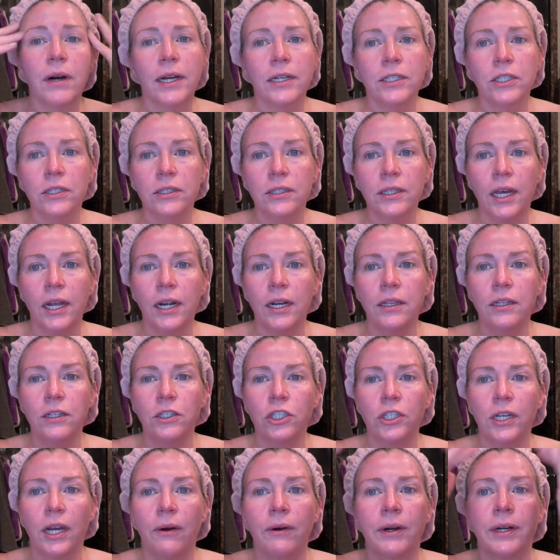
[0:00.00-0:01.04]
I just got out of the
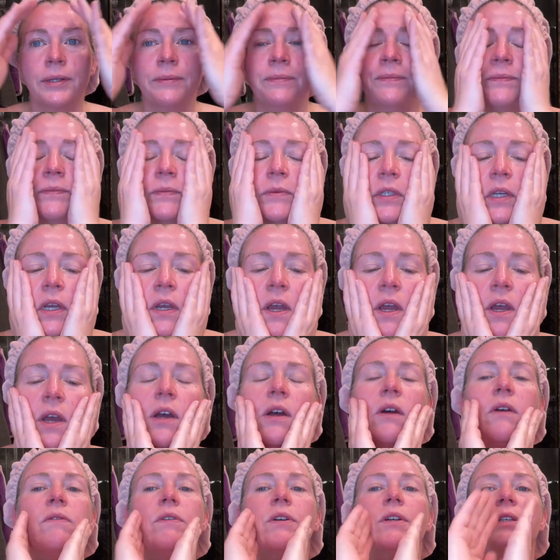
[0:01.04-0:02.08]
shower
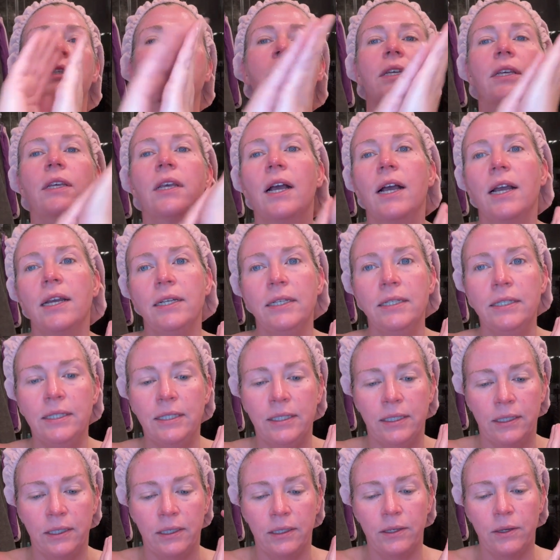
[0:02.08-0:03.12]
First thing I
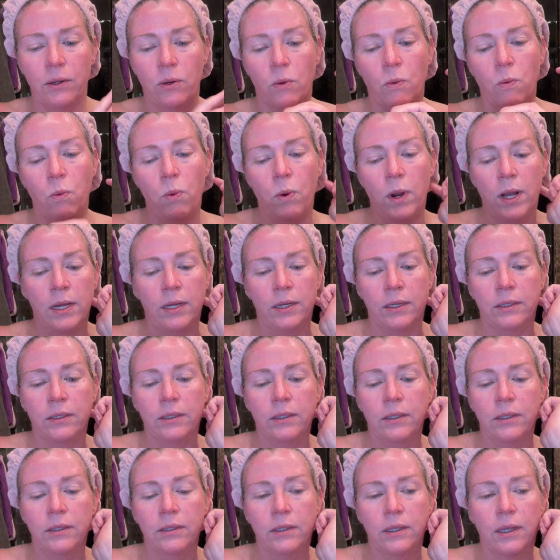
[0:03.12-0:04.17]
did
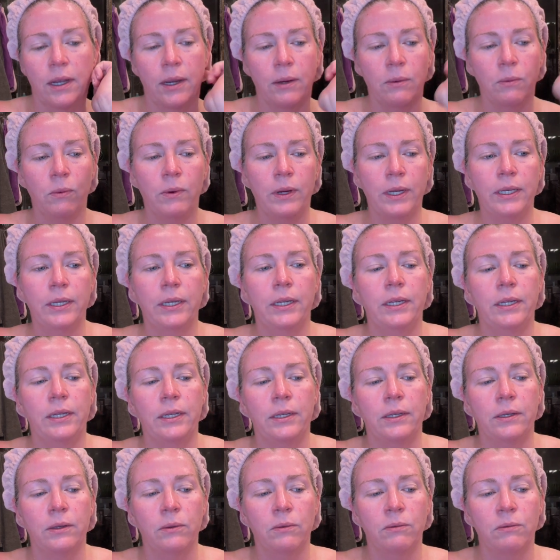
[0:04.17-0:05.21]
was I went
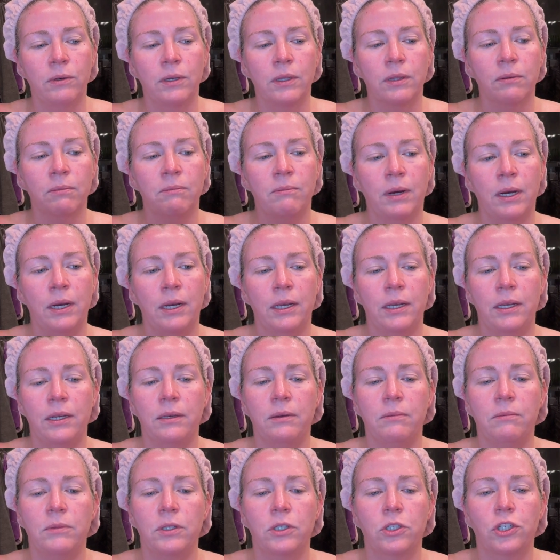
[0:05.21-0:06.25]
in with my
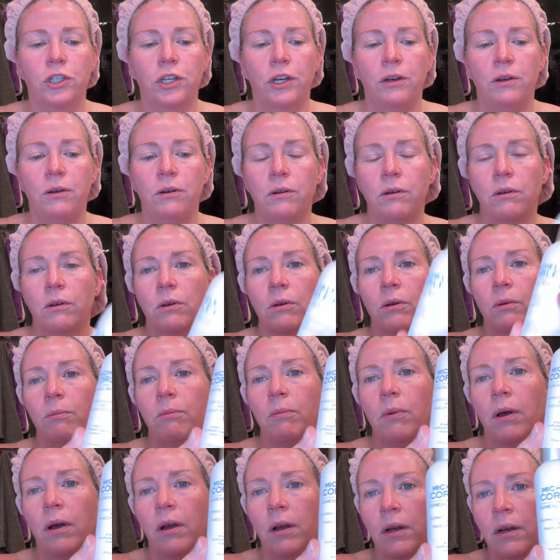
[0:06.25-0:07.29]
Michele
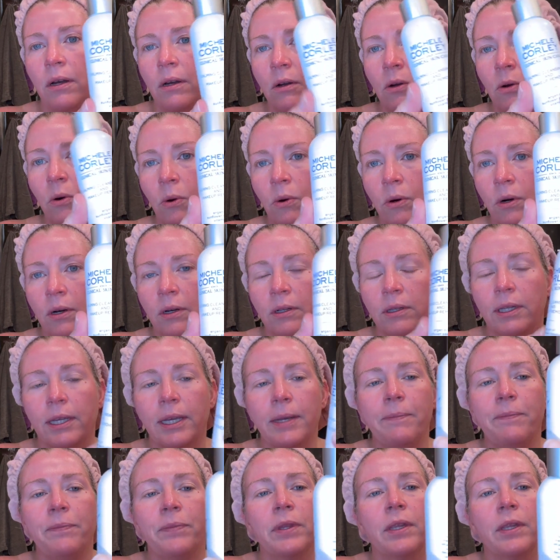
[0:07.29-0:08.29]
uh, Corley.